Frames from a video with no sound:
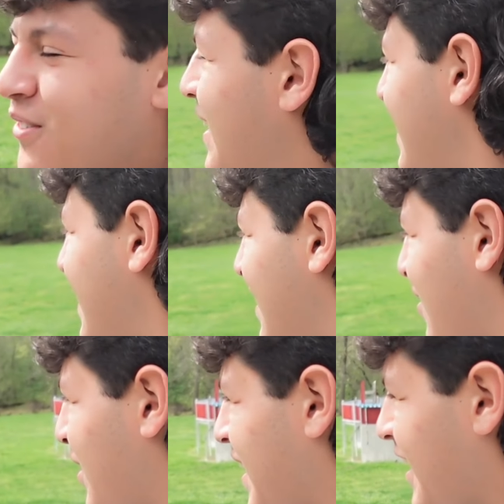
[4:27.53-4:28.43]
way
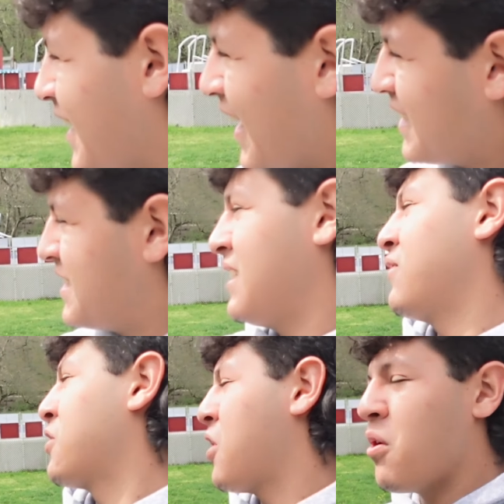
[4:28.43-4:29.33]
we can get a nice
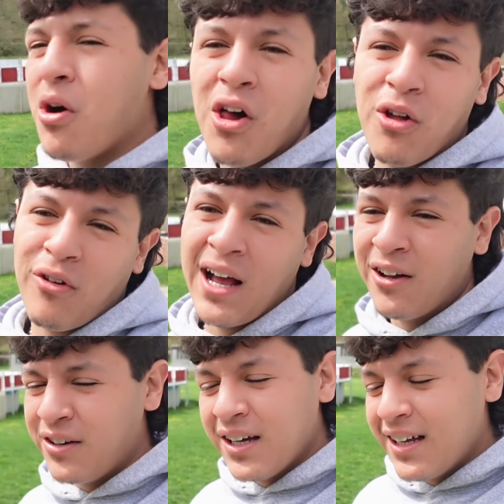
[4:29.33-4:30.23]
even coat all
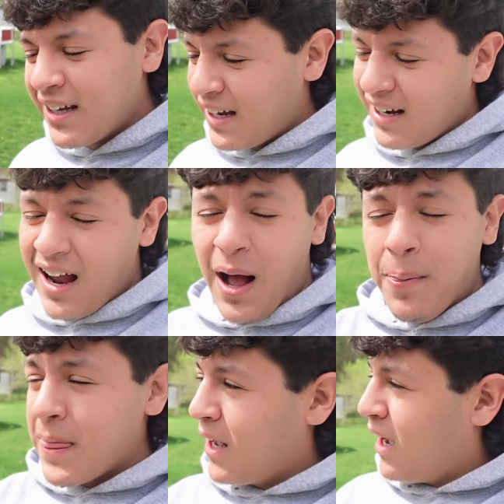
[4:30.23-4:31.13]
around. And yeah,
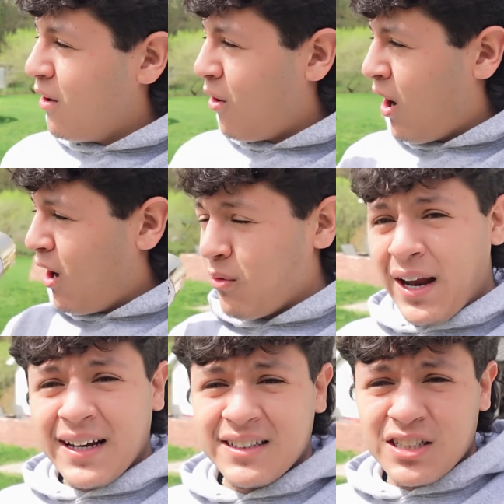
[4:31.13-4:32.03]
when
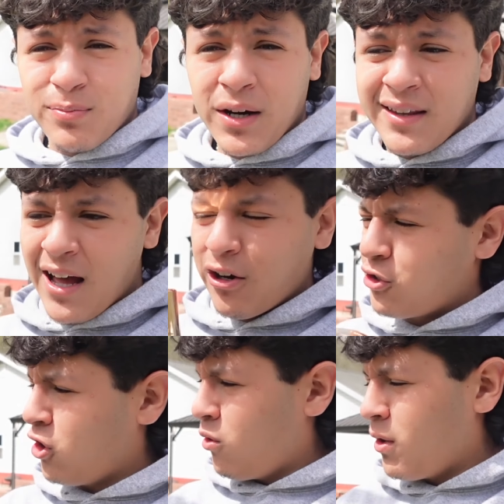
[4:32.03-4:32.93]
I get this sprayed down, I'll
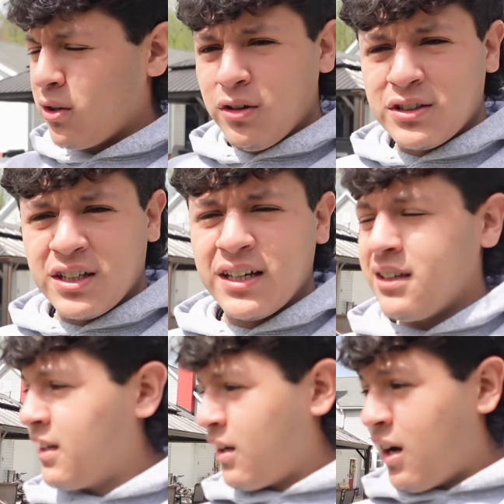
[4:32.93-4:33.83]
show you what it looks like, and
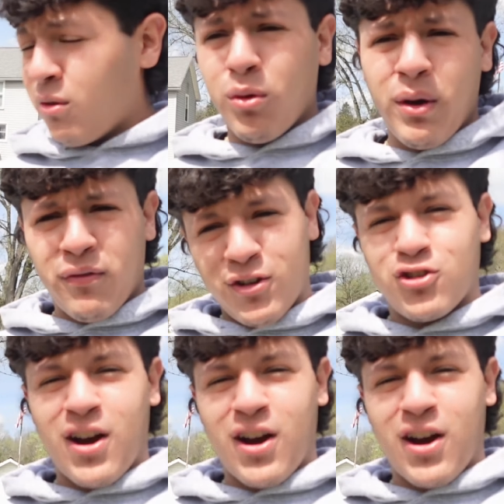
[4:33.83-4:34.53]
then we'll wait for it to